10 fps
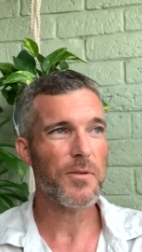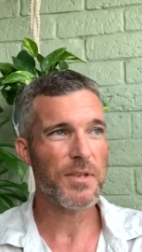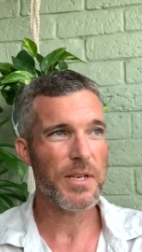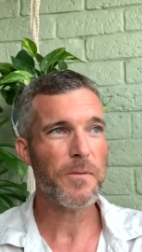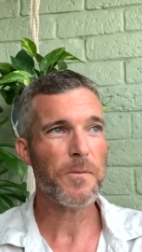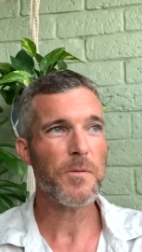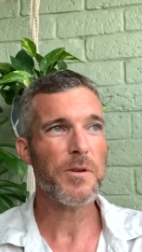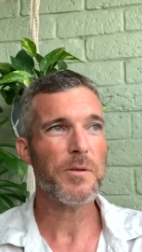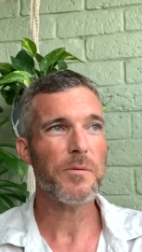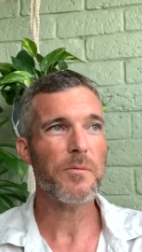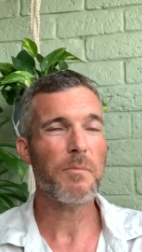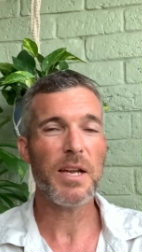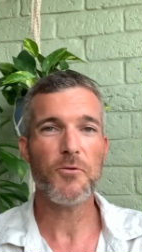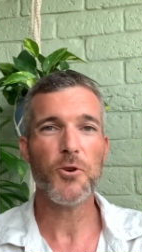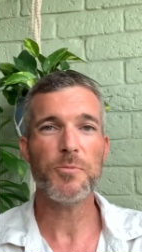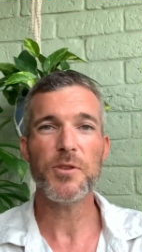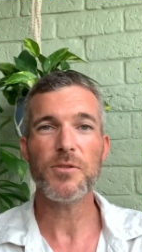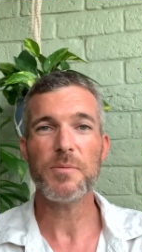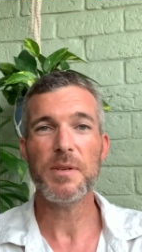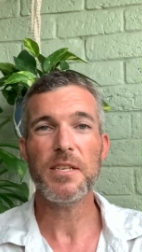different microbial
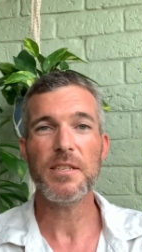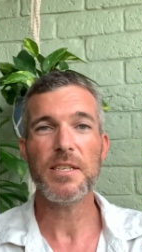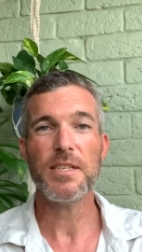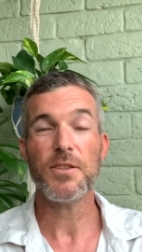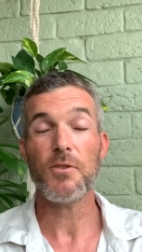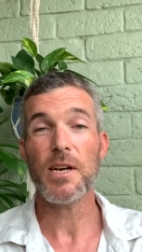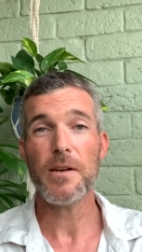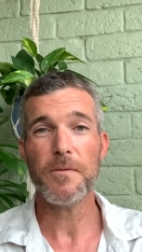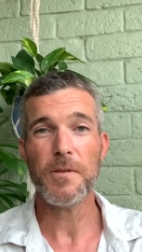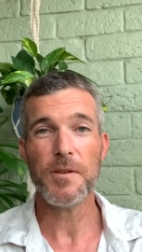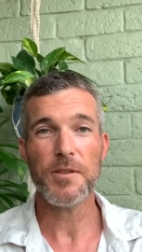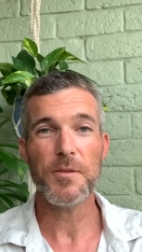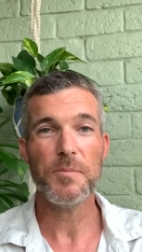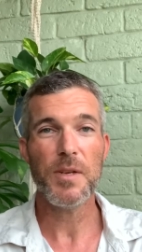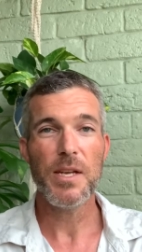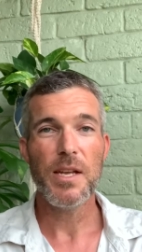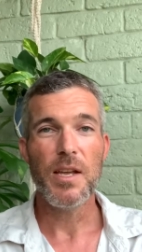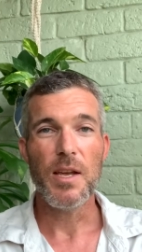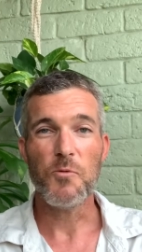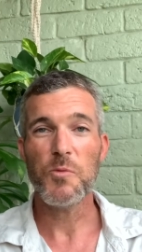species thrive on them.
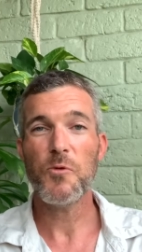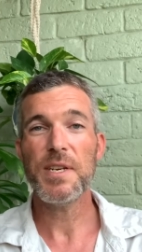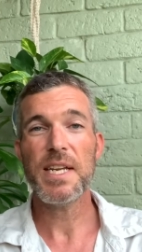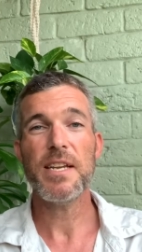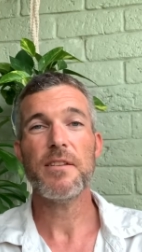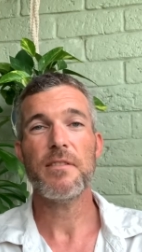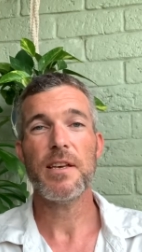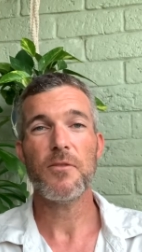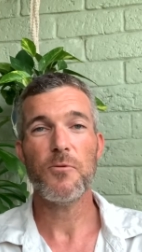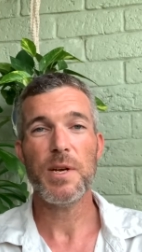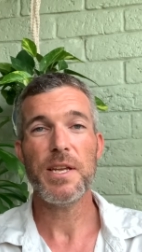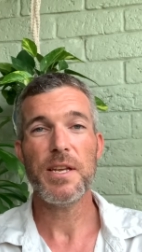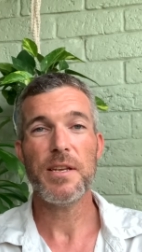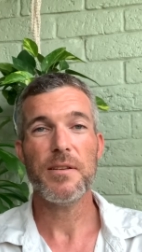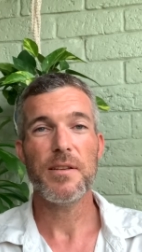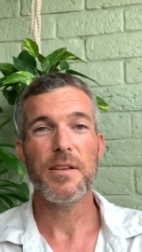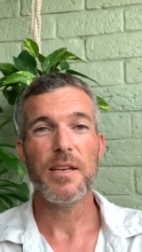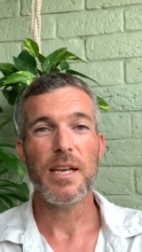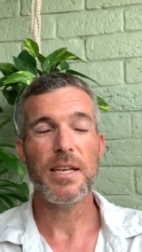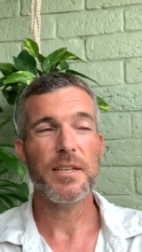And when we take that away
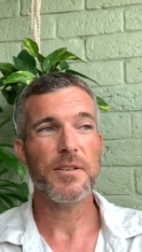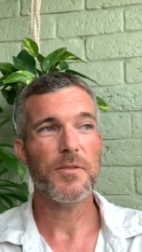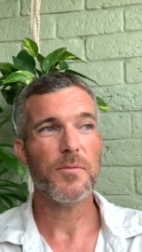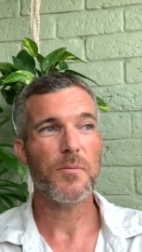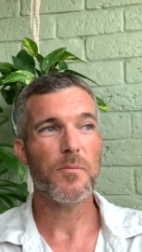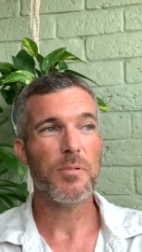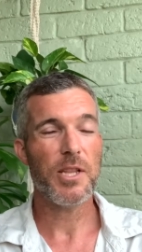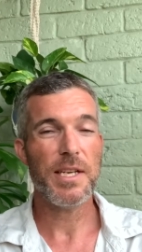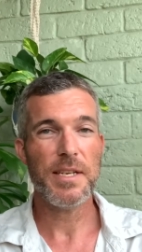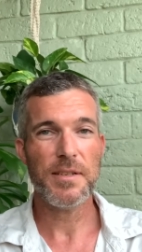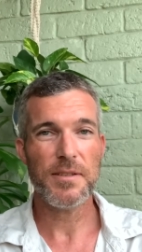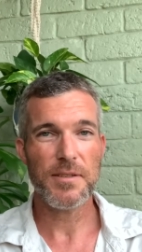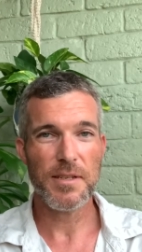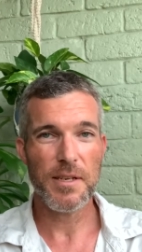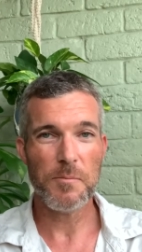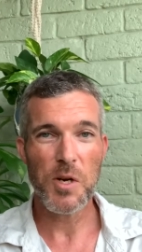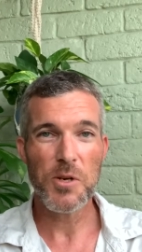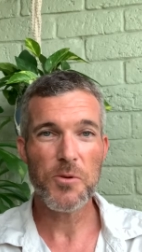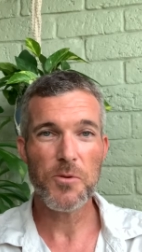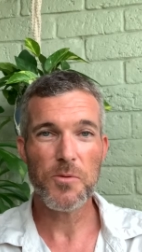and place a
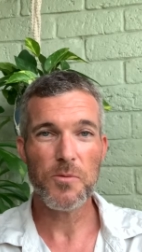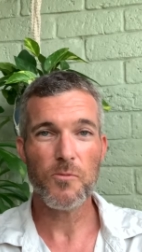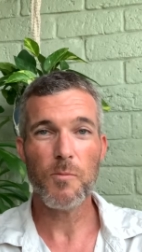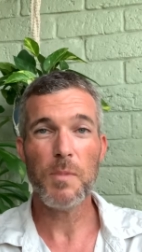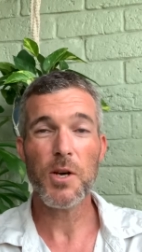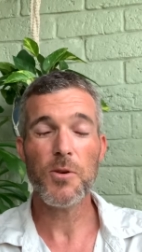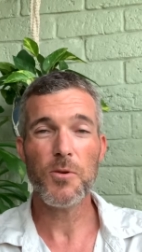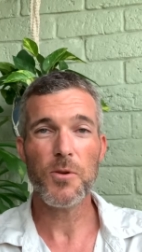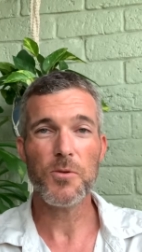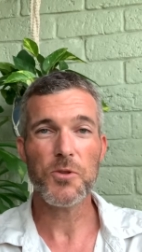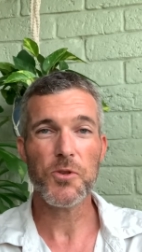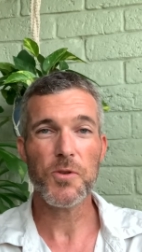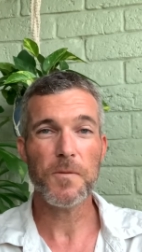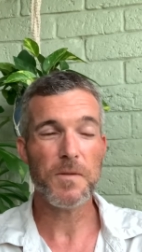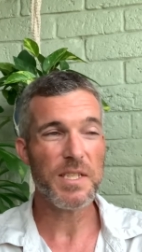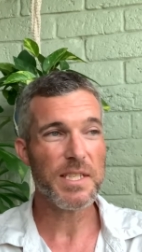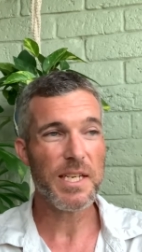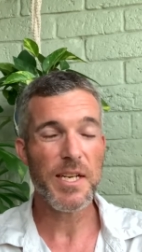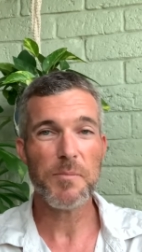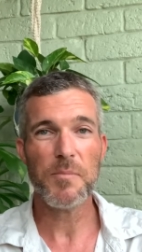monoculture of the
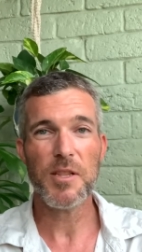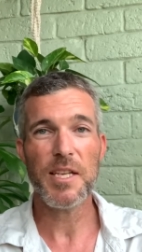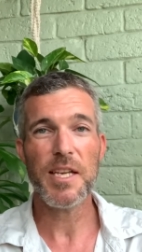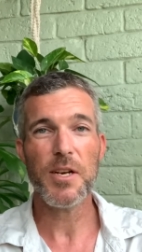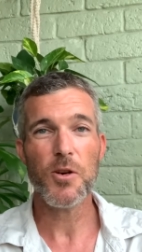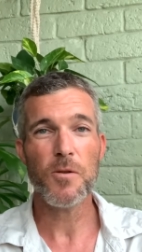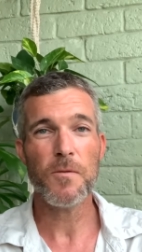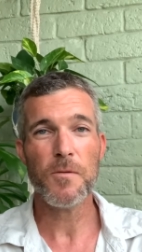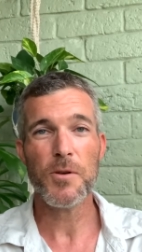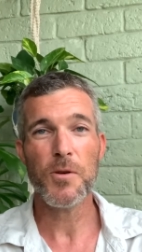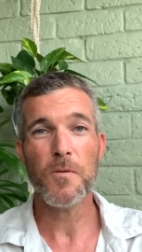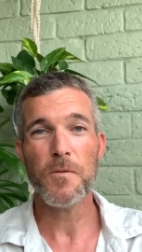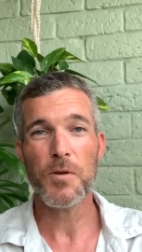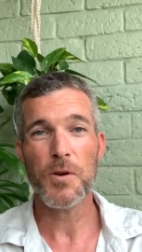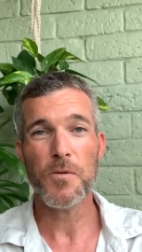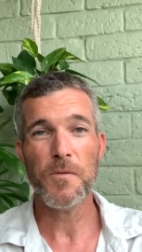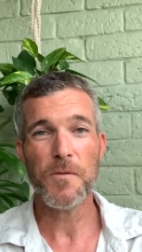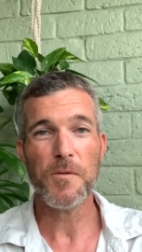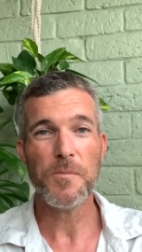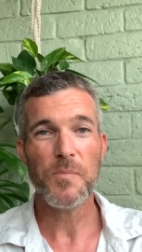same plant over and over and over,